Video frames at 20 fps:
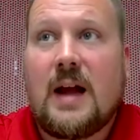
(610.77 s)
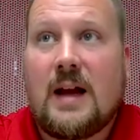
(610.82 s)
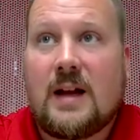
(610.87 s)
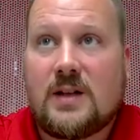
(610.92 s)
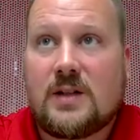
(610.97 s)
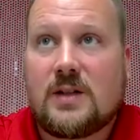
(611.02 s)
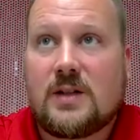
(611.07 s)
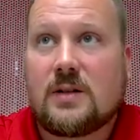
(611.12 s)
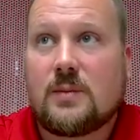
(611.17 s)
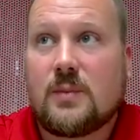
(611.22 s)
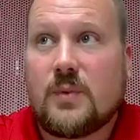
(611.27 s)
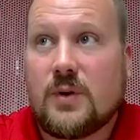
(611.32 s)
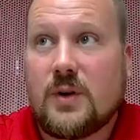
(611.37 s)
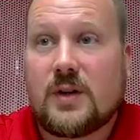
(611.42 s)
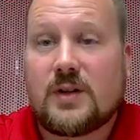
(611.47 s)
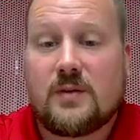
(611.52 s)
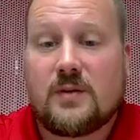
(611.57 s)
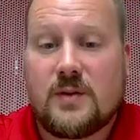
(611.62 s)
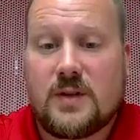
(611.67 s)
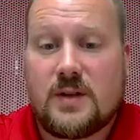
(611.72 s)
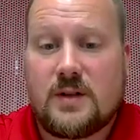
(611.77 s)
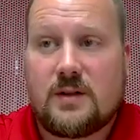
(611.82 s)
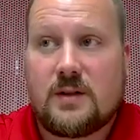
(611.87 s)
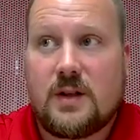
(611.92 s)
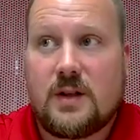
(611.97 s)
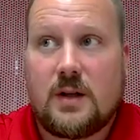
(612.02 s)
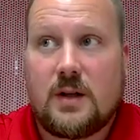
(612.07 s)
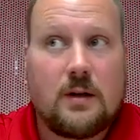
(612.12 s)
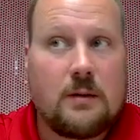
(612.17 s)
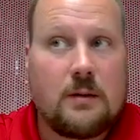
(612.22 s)
at your production
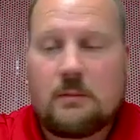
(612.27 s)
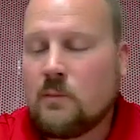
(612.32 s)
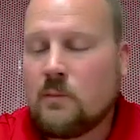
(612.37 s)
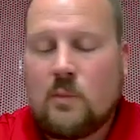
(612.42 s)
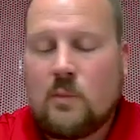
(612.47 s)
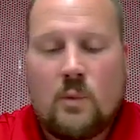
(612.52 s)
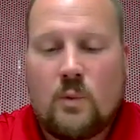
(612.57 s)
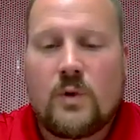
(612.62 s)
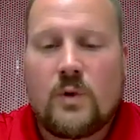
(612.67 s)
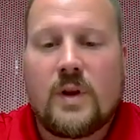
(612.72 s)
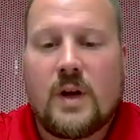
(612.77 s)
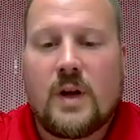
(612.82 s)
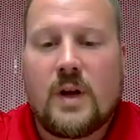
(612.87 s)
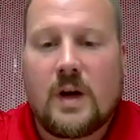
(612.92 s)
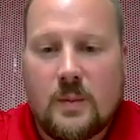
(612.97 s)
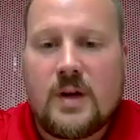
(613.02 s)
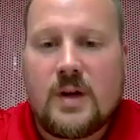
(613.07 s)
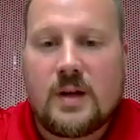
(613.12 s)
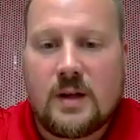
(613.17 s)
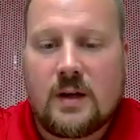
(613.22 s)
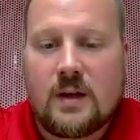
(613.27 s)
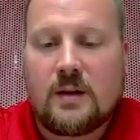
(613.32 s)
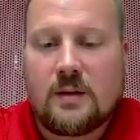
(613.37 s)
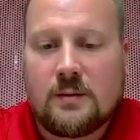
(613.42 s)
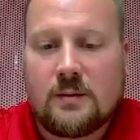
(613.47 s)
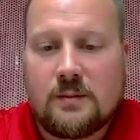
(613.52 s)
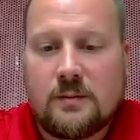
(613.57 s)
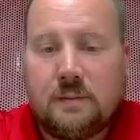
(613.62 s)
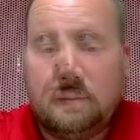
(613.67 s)
facility without being there.